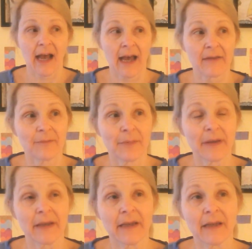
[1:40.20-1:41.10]
I've
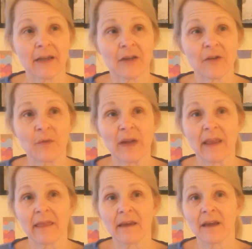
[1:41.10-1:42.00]
been
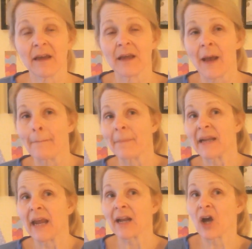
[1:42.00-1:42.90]
doing the
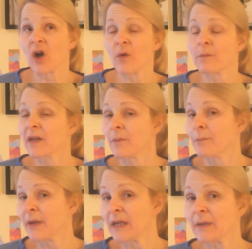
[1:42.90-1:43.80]
banana oatmeal
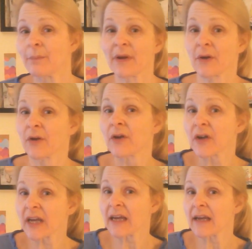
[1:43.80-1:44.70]
peanut butter
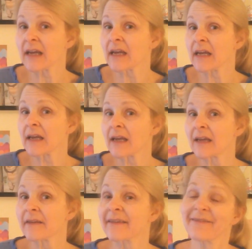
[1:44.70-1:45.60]

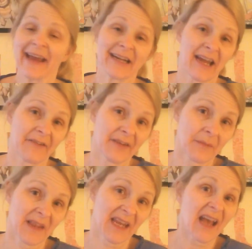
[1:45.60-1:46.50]
cookies. In fact, I have some
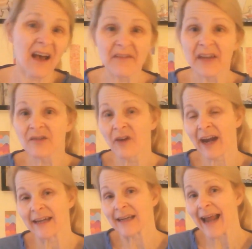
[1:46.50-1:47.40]
in the oven
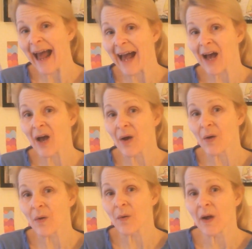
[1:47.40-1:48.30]
right
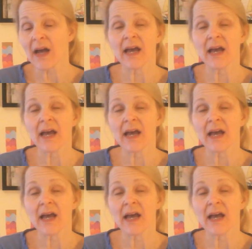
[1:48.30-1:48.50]
now.